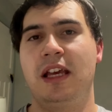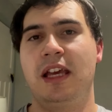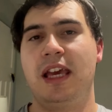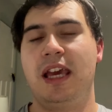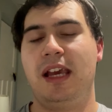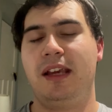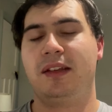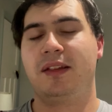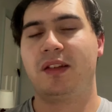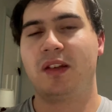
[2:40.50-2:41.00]

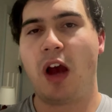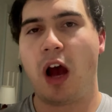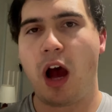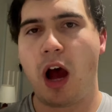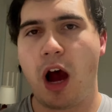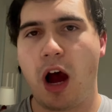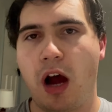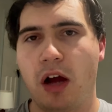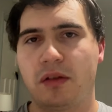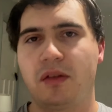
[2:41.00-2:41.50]
it's
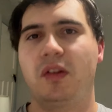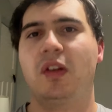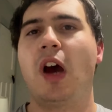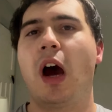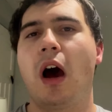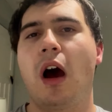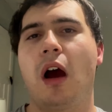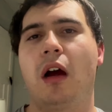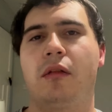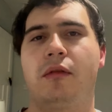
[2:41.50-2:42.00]

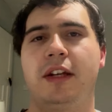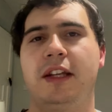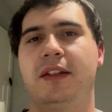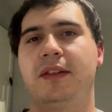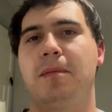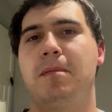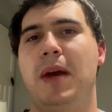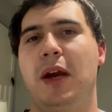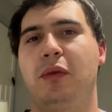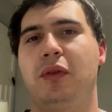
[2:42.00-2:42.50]

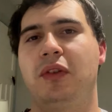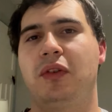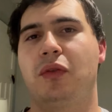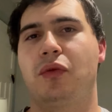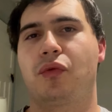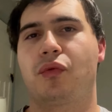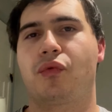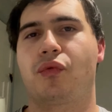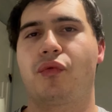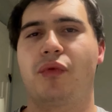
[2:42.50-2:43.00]
Artari's most
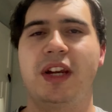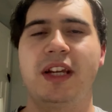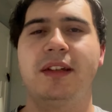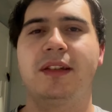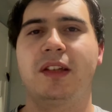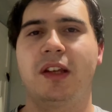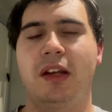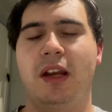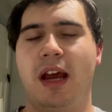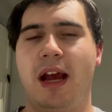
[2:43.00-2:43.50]

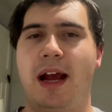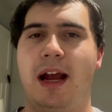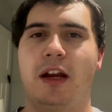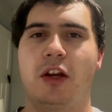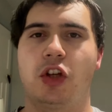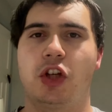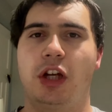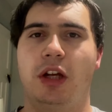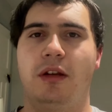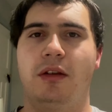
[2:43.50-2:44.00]
recent
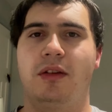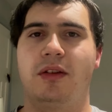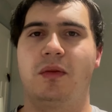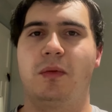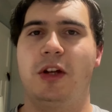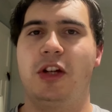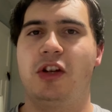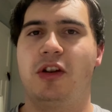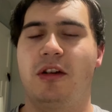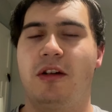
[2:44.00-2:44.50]
actions
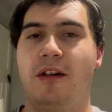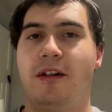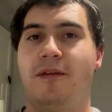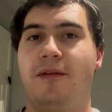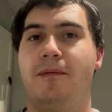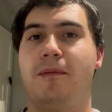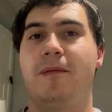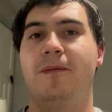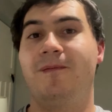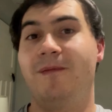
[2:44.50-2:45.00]
which are of,
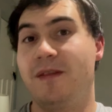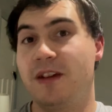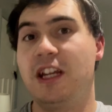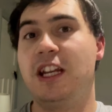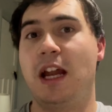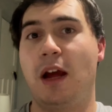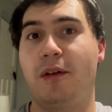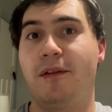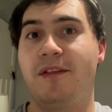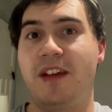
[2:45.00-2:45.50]
you
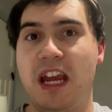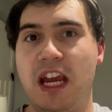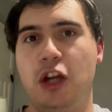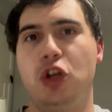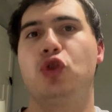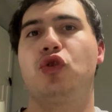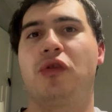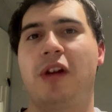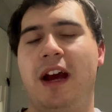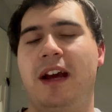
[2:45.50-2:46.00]
know, of
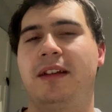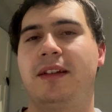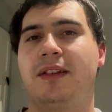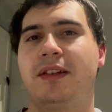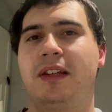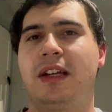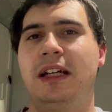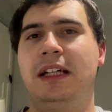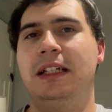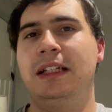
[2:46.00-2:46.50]

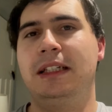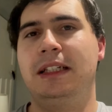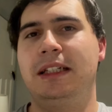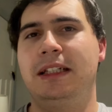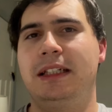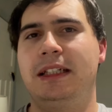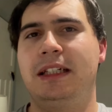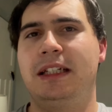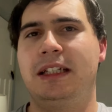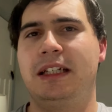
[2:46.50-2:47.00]
interest
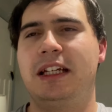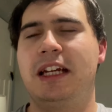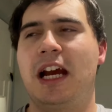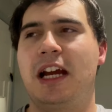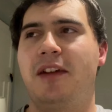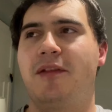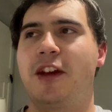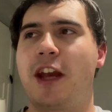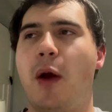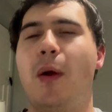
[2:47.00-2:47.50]
and
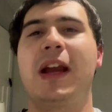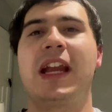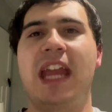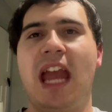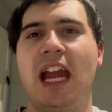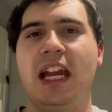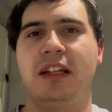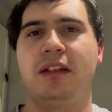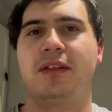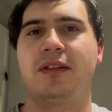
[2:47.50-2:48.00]
kind of go
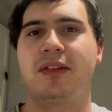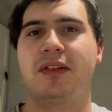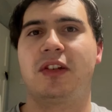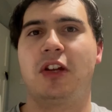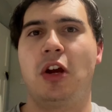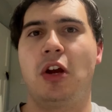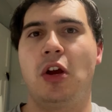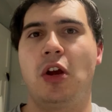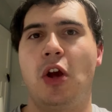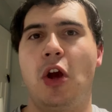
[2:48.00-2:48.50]

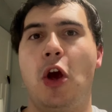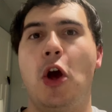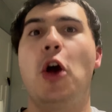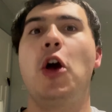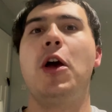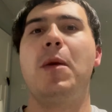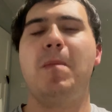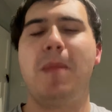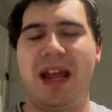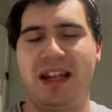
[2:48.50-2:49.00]
against
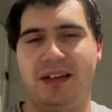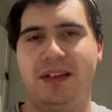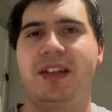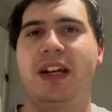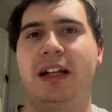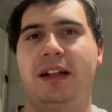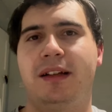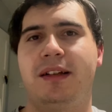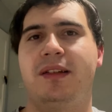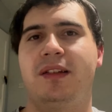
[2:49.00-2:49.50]
her
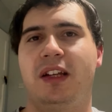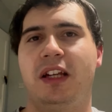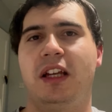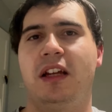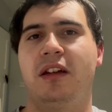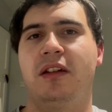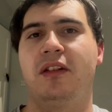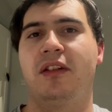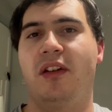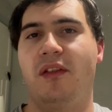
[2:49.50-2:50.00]

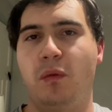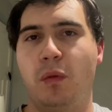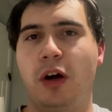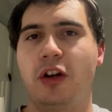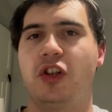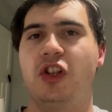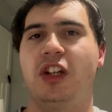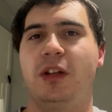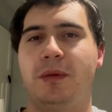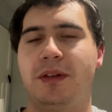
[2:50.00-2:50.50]
mentality of what
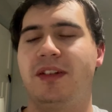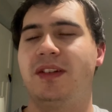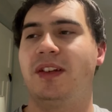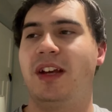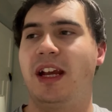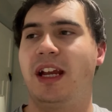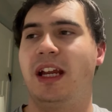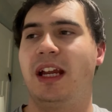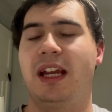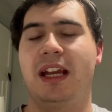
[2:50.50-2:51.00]
she was
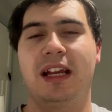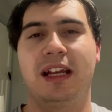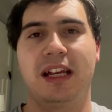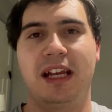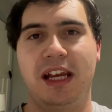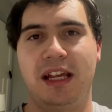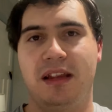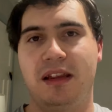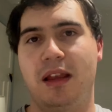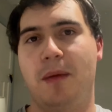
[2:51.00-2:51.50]
saying
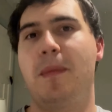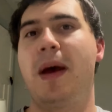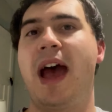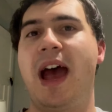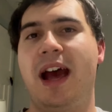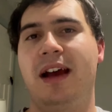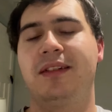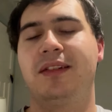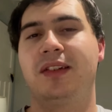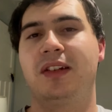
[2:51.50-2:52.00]
in the
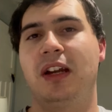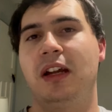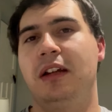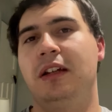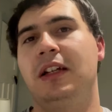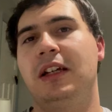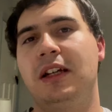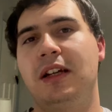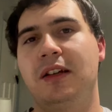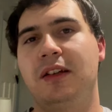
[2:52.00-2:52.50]
past.
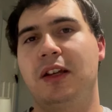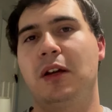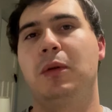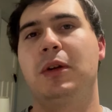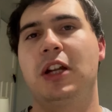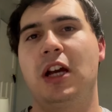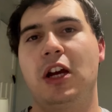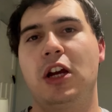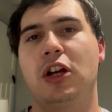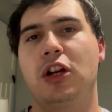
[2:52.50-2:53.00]
So I
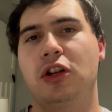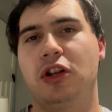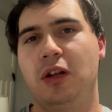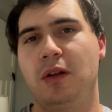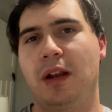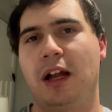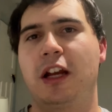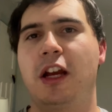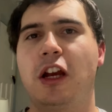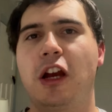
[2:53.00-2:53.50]
want to
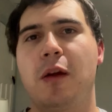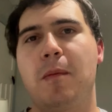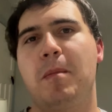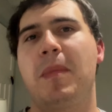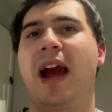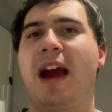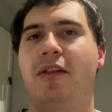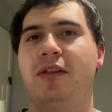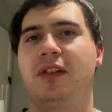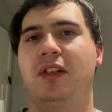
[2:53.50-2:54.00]
do like a
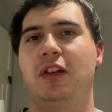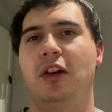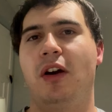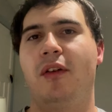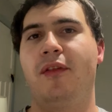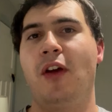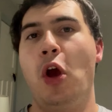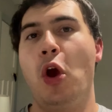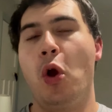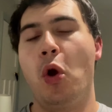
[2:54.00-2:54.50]
comparison of